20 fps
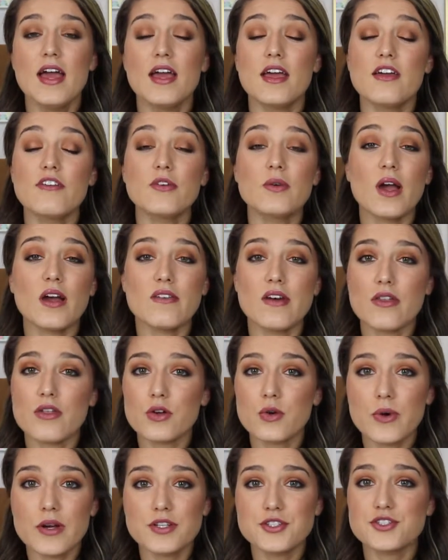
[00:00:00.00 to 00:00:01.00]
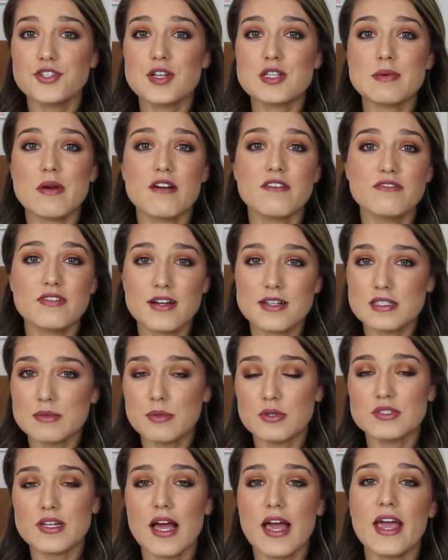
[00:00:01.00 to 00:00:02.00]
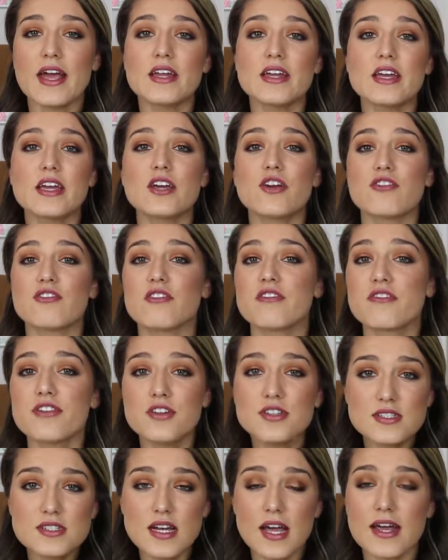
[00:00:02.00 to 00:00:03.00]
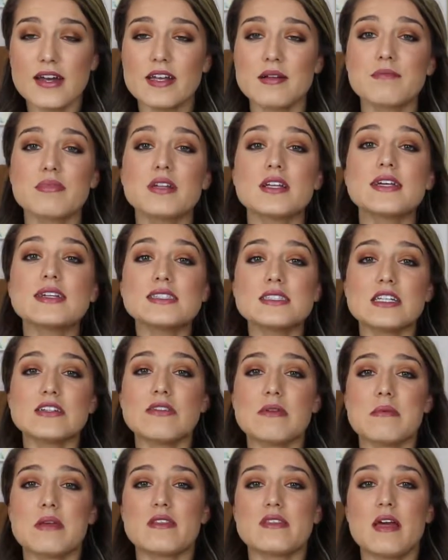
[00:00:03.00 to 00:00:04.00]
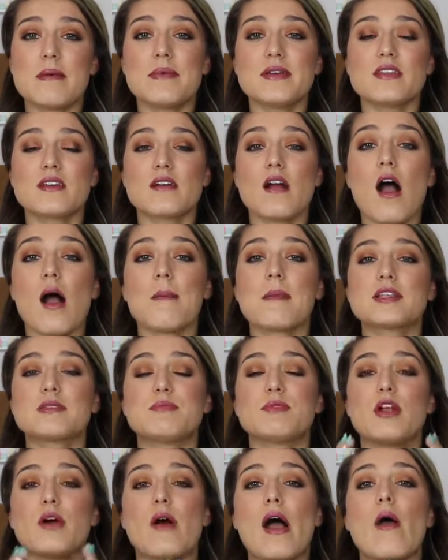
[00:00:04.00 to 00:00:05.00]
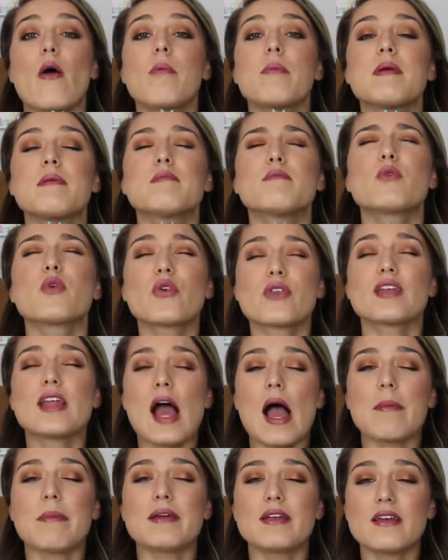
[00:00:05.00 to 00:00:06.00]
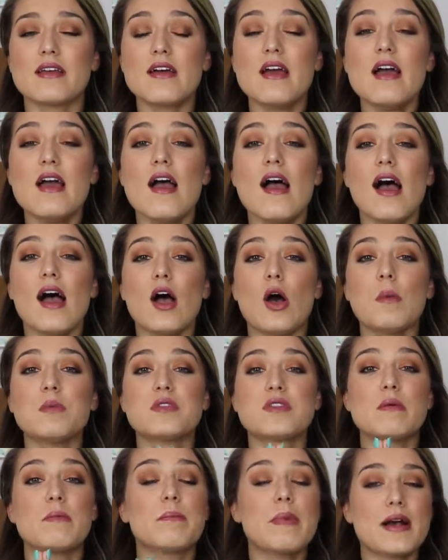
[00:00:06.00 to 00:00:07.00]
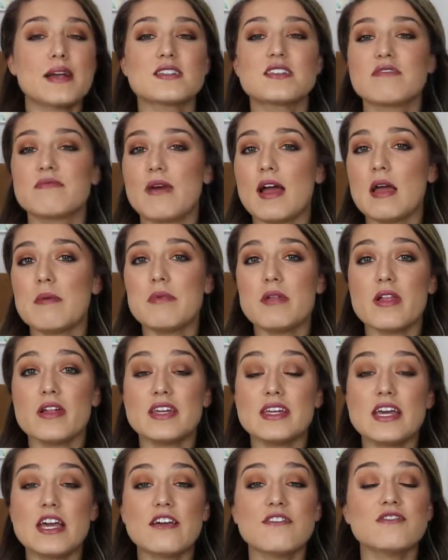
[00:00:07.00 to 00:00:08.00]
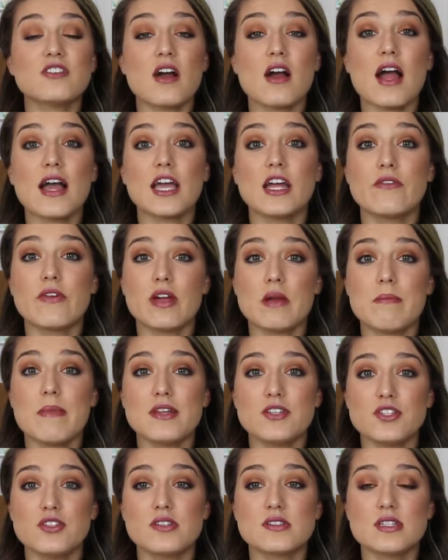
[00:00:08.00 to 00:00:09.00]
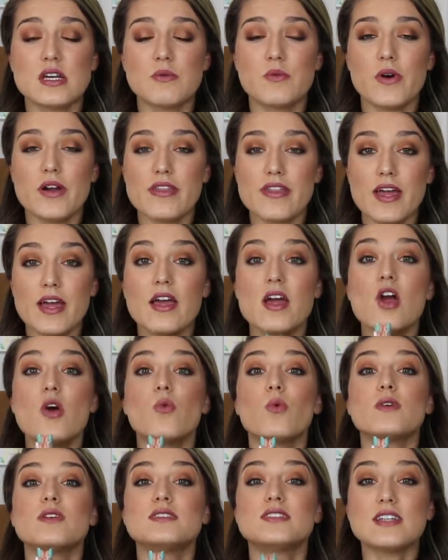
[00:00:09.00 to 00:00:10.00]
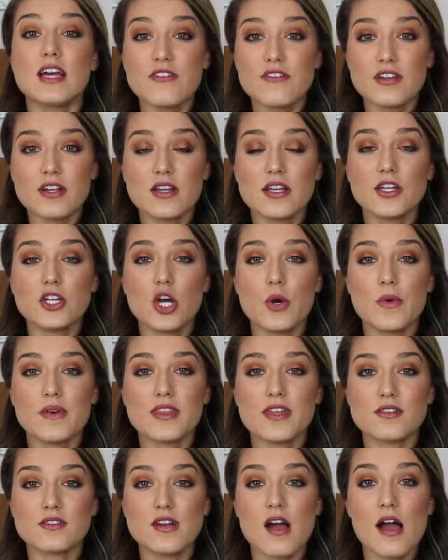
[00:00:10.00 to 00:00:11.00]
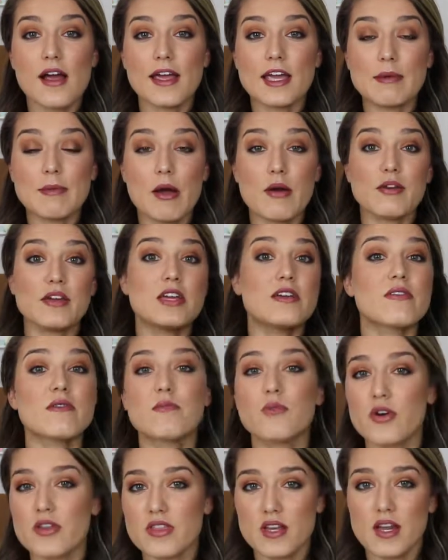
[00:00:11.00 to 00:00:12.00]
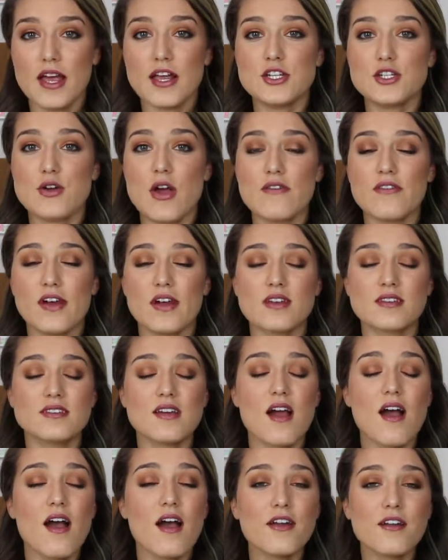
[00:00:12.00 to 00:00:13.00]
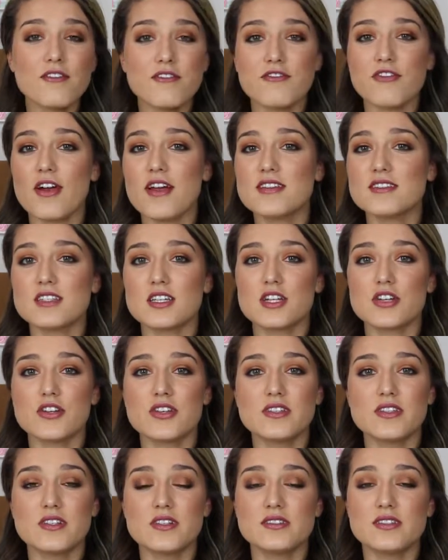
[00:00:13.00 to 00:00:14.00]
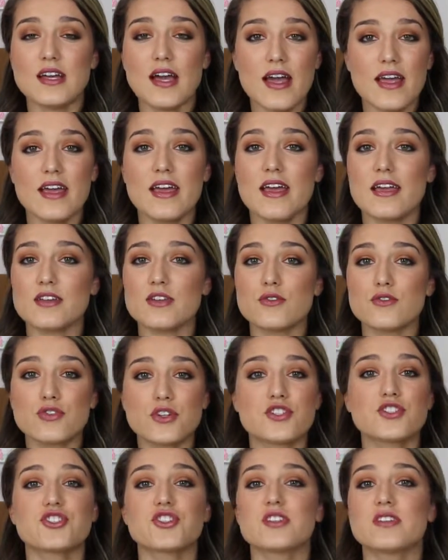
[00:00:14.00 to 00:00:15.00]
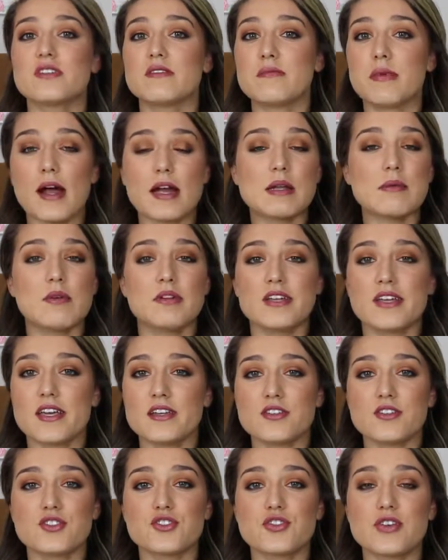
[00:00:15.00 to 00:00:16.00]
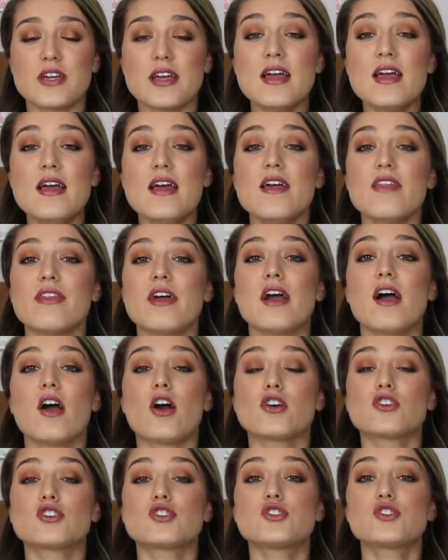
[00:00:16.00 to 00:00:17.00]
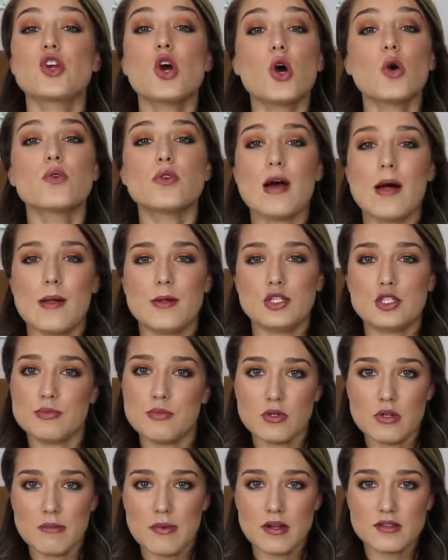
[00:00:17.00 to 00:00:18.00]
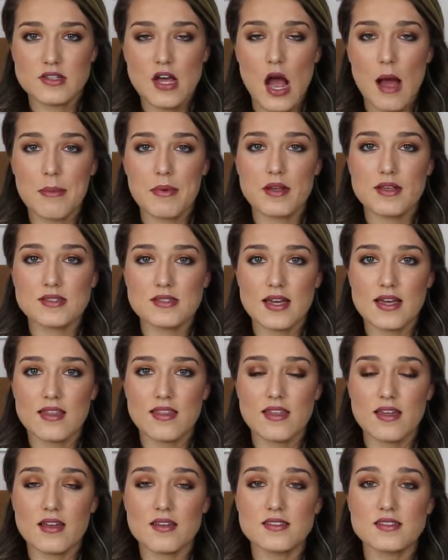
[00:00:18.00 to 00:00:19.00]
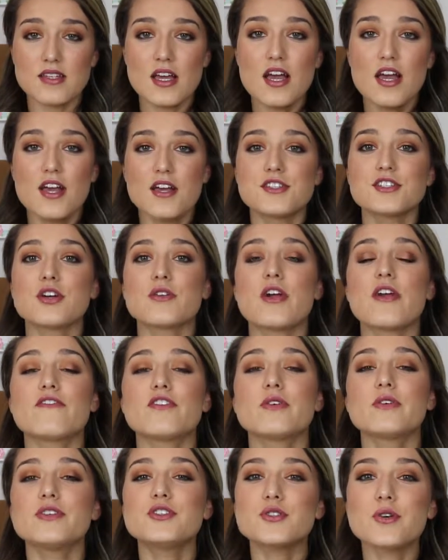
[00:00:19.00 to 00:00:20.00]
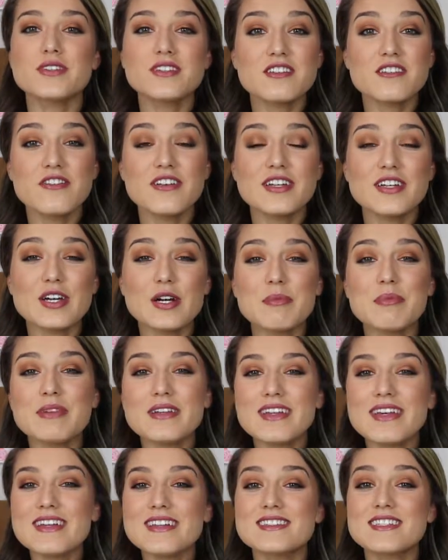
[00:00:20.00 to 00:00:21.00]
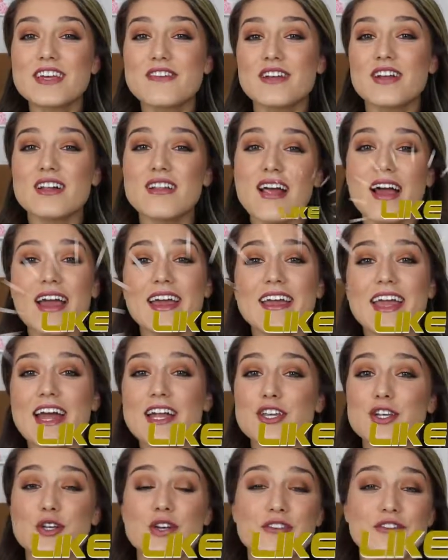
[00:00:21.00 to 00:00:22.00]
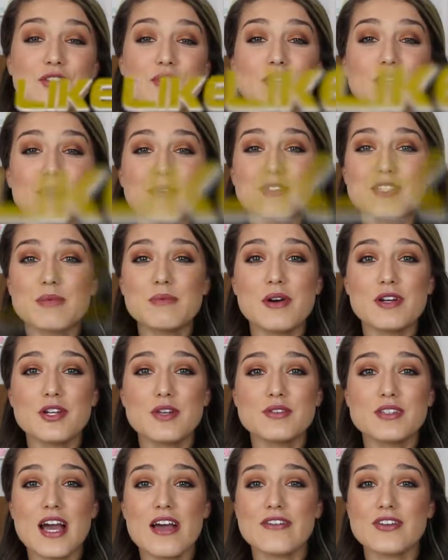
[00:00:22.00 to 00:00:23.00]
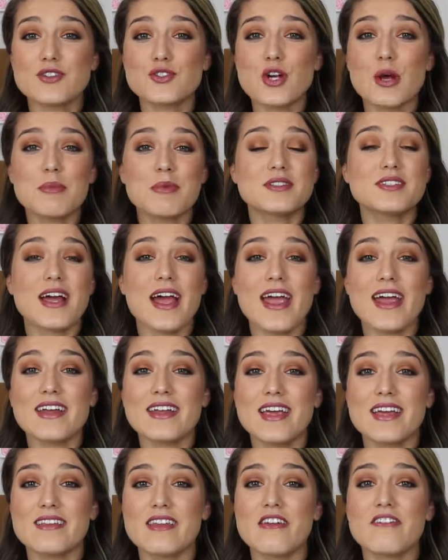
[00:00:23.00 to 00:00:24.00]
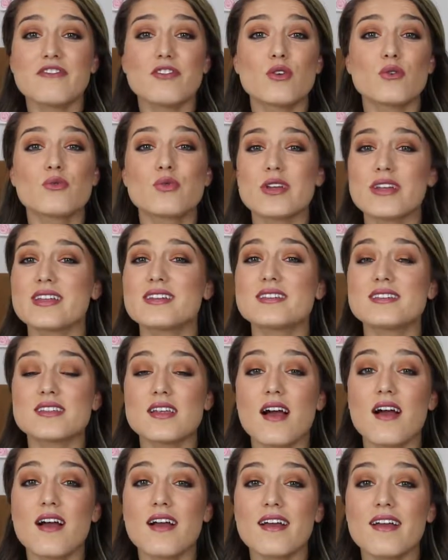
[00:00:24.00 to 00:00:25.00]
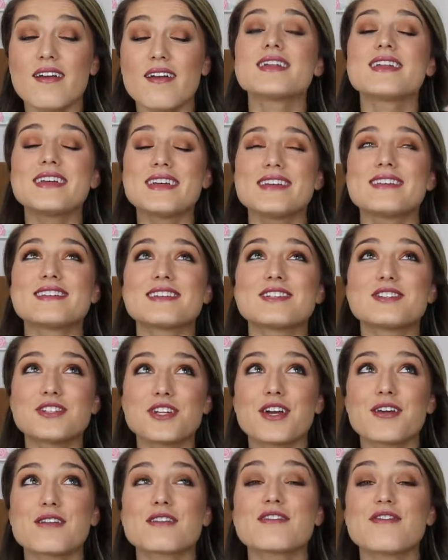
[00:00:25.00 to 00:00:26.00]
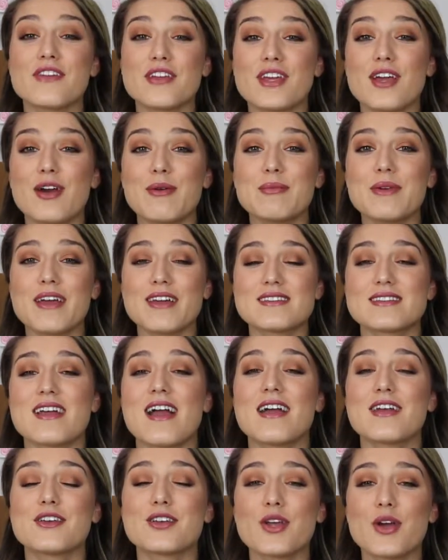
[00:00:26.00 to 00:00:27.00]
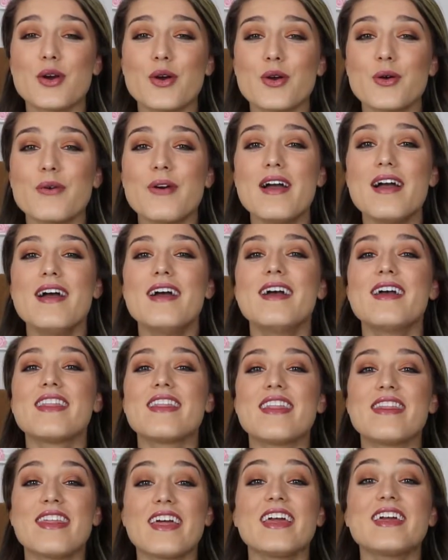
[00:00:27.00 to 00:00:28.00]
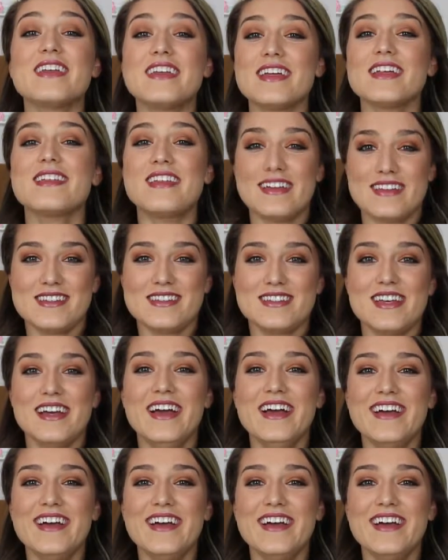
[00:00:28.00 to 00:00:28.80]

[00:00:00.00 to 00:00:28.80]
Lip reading: If you have other questions about flexible dieting or reverse dieting, please leave them in the comments below. I will be more than happy to help to the best of my ability. If not, I can recommend you to someone that will definitely know what they're talking about even more than I do. I've got a ton of friends that are in the diet and nutrition and bodybuilding industry that are so knowledgeable about topics like this. So if you enjoyed this video, please give it a like, and if you know someone who's having trouble dieting and they feel really stuck, please share this video because I know they need this.